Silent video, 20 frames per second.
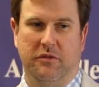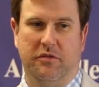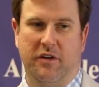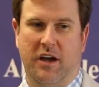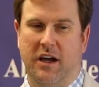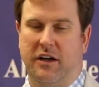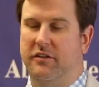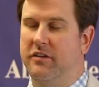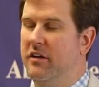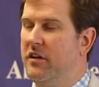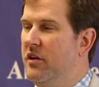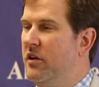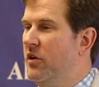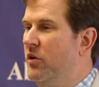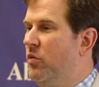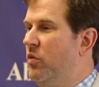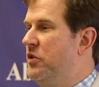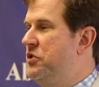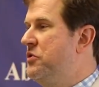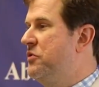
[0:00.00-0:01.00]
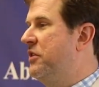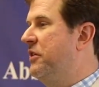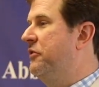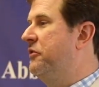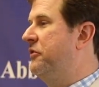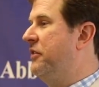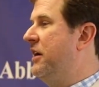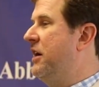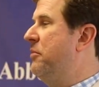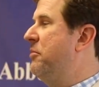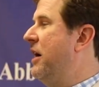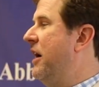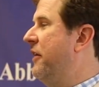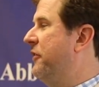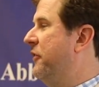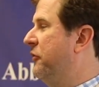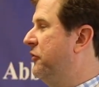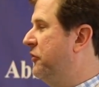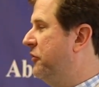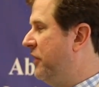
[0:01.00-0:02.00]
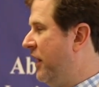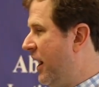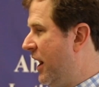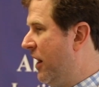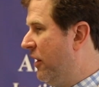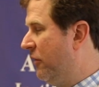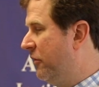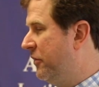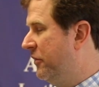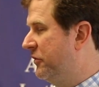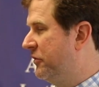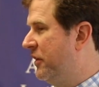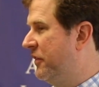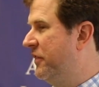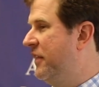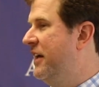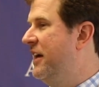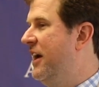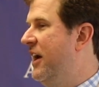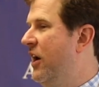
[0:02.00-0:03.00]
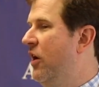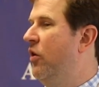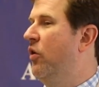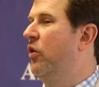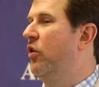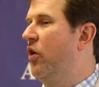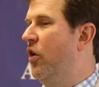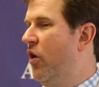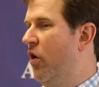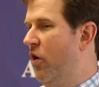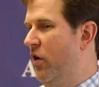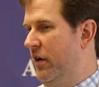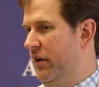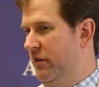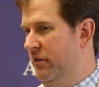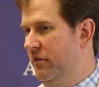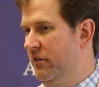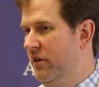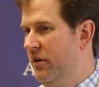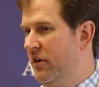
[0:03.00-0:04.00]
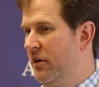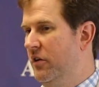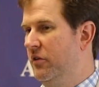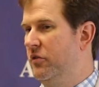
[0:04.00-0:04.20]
In fact, what you can say about the South is that they held on